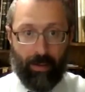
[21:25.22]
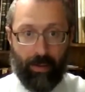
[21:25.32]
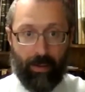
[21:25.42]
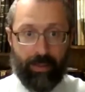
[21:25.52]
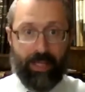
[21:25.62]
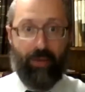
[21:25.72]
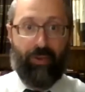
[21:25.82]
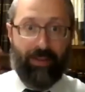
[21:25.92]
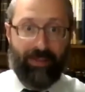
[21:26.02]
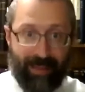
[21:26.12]
So if he
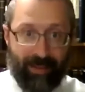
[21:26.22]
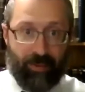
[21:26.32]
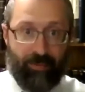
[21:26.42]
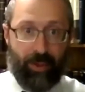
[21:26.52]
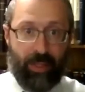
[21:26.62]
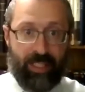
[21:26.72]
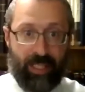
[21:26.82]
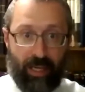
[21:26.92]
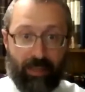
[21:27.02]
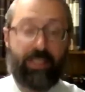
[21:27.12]
intended for the
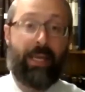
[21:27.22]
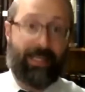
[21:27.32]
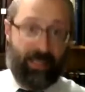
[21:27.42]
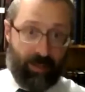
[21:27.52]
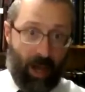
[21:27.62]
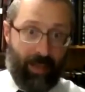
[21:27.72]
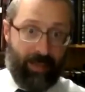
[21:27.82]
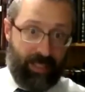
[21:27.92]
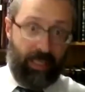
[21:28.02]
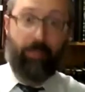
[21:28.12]
seed, so he has to tithe the
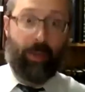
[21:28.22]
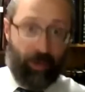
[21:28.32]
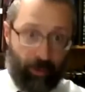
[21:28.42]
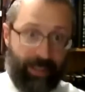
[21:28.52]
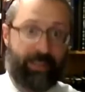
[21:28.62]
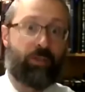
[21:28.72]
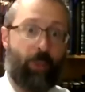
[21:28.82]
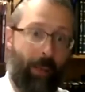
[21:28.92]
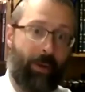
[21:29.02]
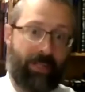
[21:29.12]
seed, but the greens as
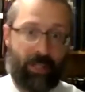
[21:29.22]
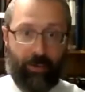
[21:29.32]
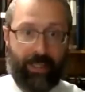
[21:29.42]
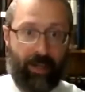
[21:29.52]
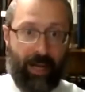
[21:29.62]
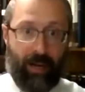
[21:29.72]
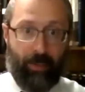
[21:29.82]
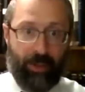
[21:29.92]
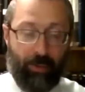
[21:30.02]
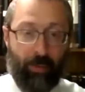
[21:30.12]
well, because the greens are edible
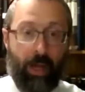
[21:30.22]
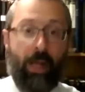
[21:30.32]
too.